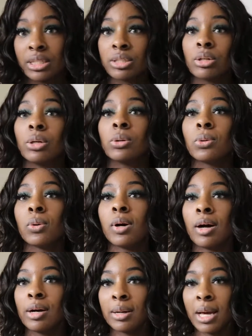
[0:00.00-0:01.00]

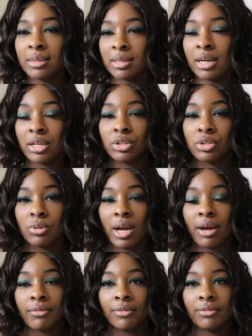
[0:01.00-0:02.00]
so I think I do
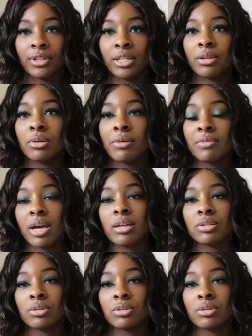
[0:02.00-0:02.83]
have a video of that,